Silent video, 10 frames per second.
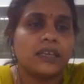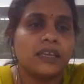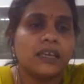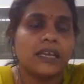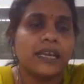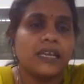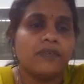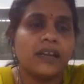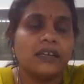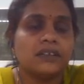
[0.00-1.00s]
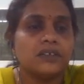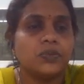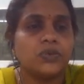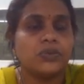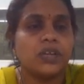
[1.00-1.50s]
Here I divided this
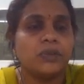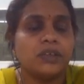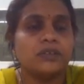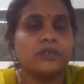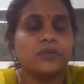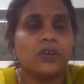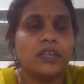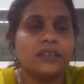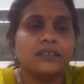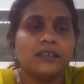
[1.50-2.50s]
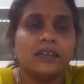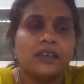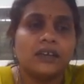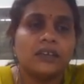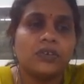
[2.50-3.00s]
program into smallest
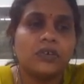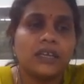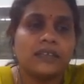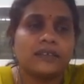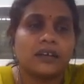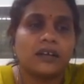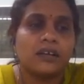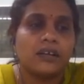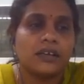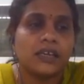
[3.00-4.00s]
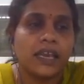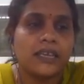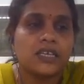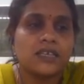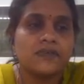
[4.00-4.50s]
tokens.
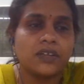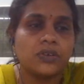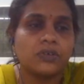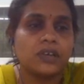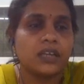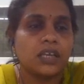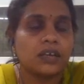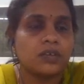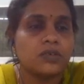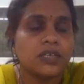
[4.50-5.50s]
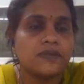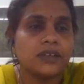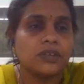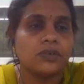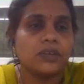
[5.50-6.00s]
Hash is one token, include is
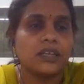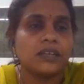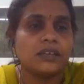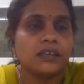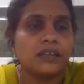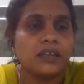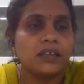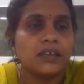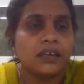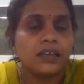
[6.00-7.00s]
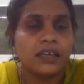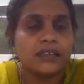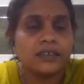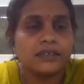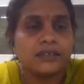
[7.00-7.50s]
one token,
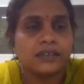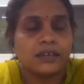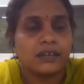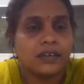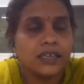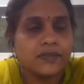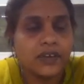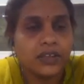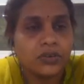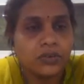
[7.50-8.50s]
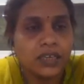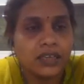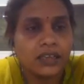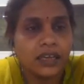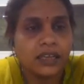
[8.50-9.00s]
this is one
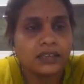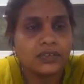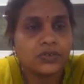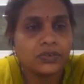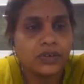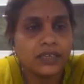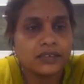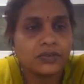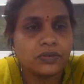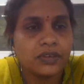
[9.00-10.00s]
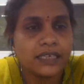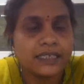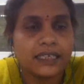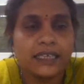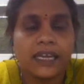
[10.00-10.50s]
token, and
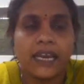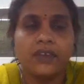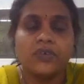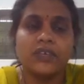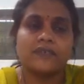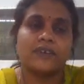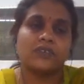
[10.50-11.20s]
stdio is one